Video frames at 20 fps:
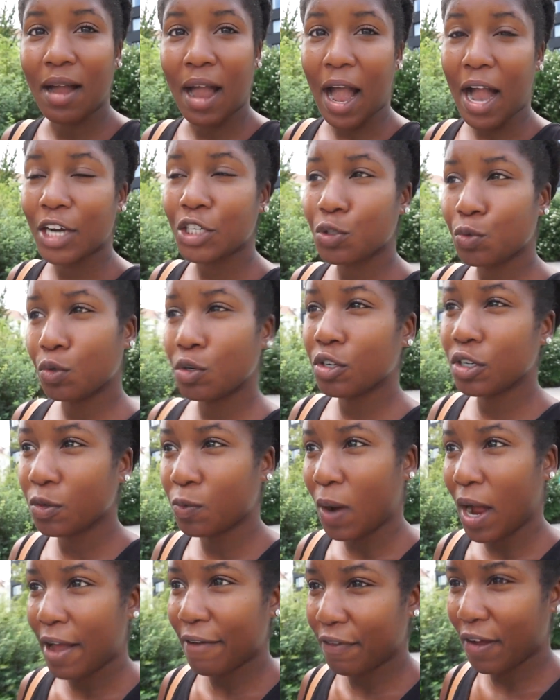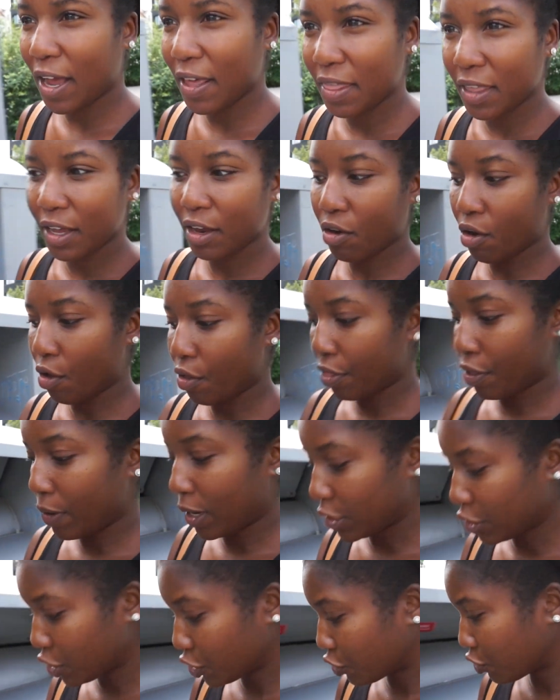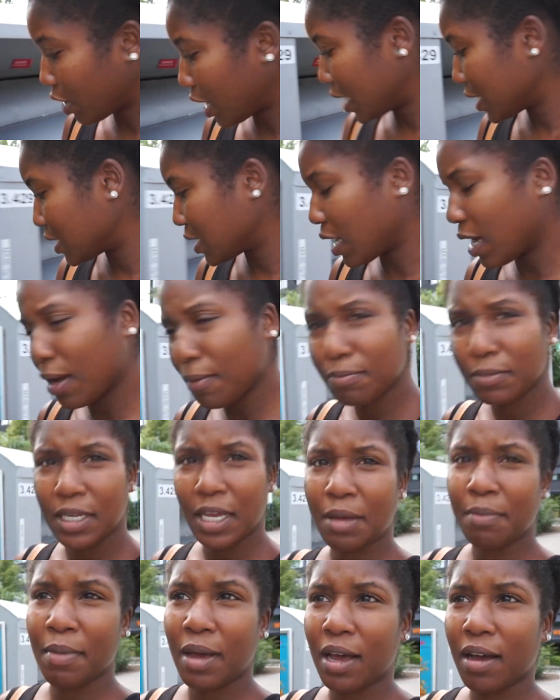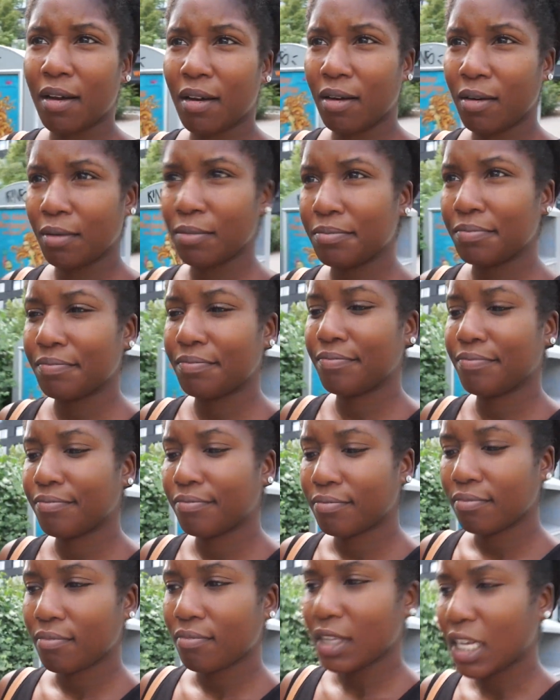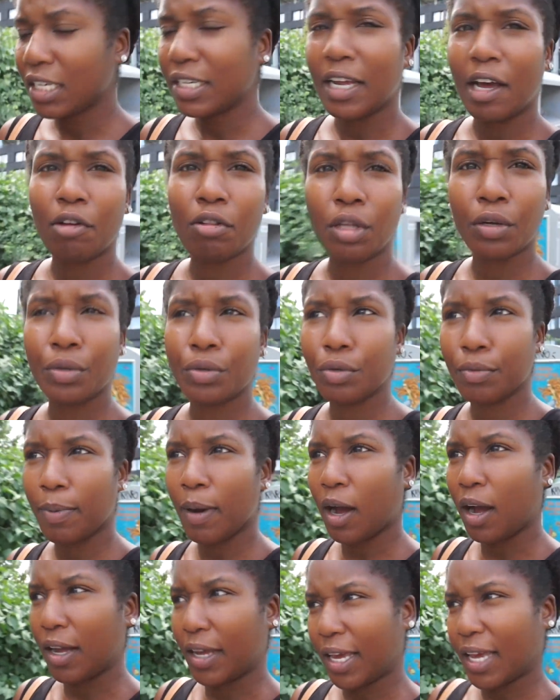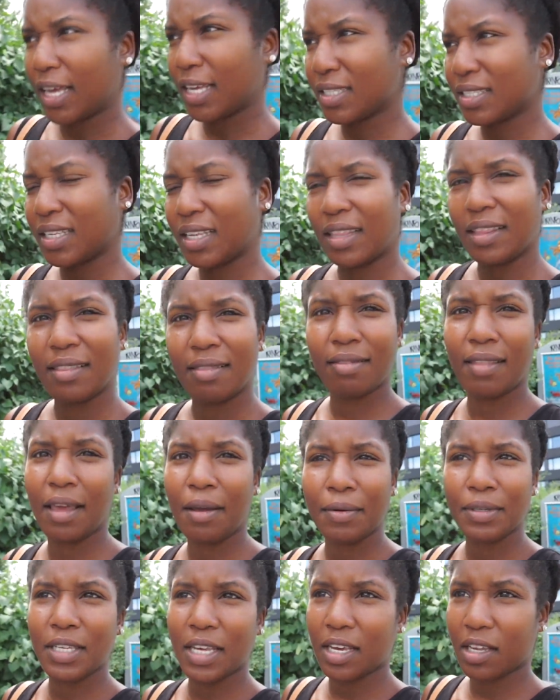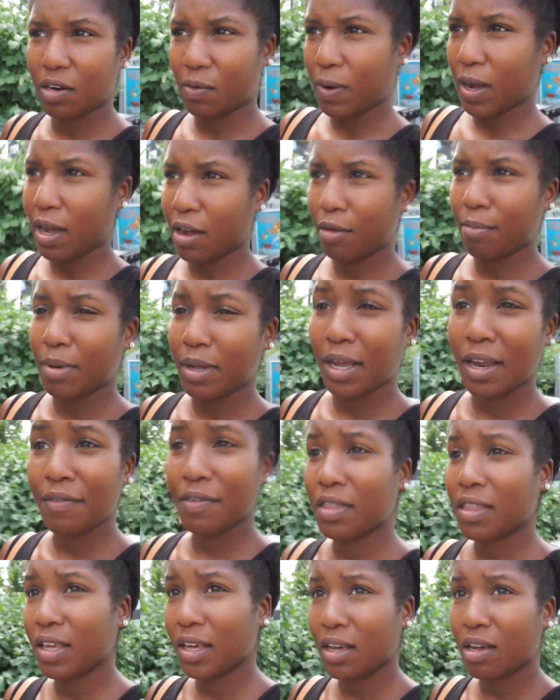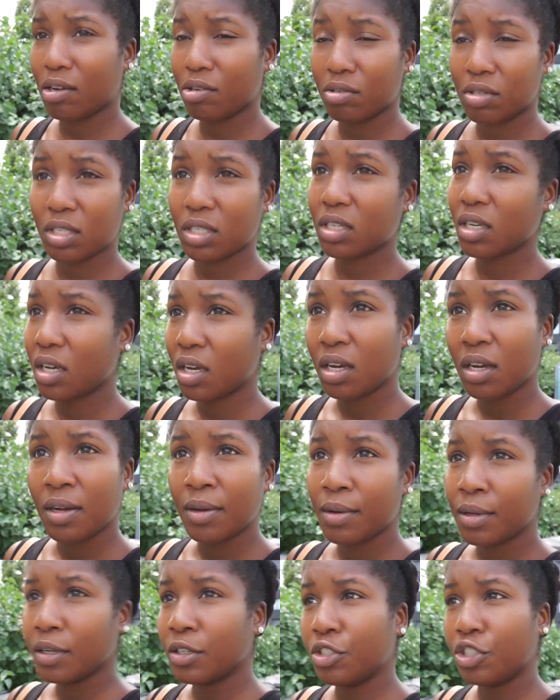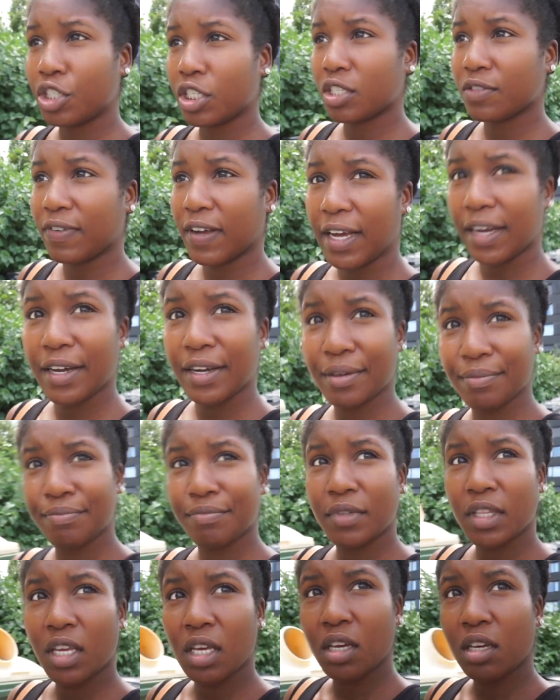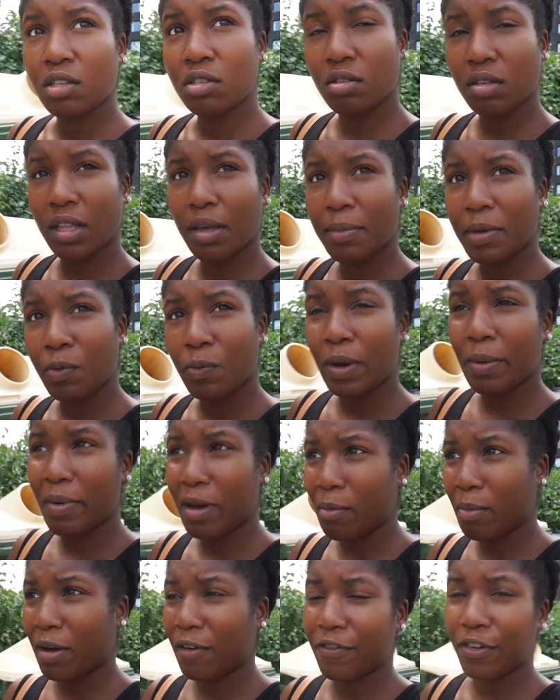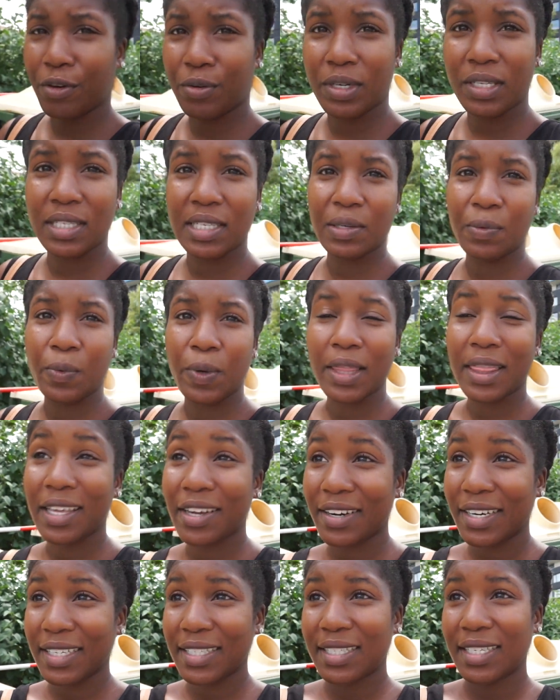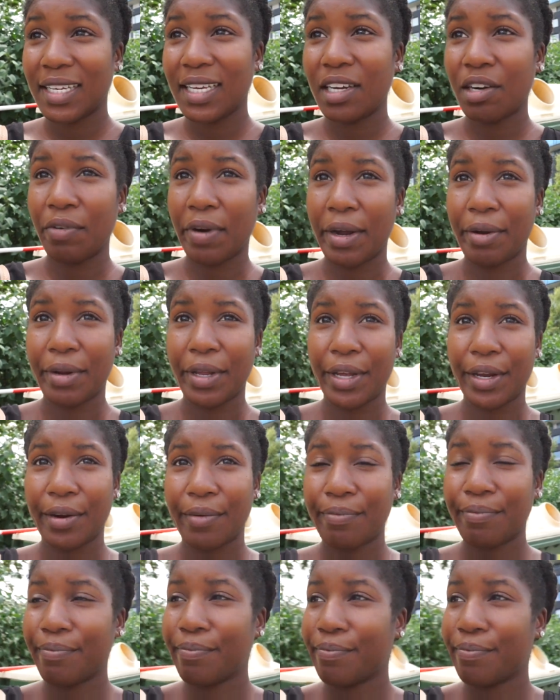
Actual good Wi-Fi there, although I just tried to update my download new podcasts and they were taking a while, but everything else just fine. So let me whip out my phone and see what there is to eat around here.